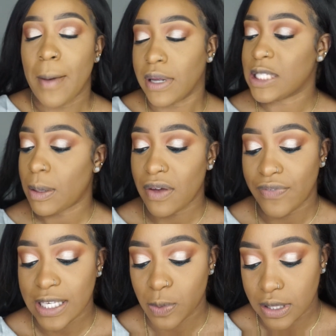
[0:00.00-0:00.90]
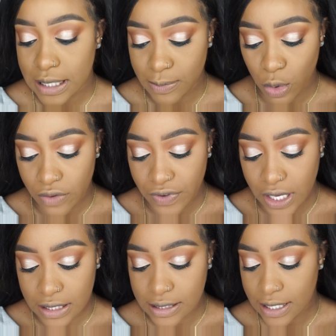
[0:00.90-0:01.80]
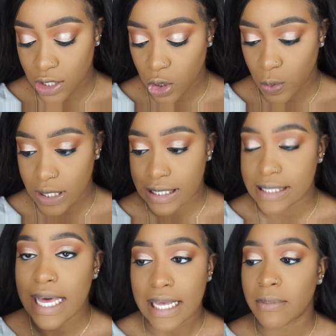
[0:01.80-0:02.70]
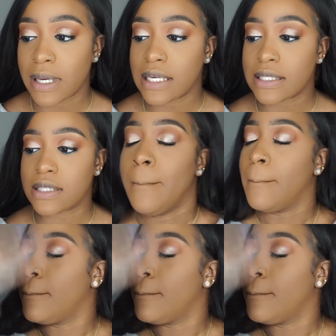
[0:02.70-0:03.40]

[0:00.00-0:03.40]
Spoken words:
I'm gonna spray my face with this Morphe Continuous Setting Mist.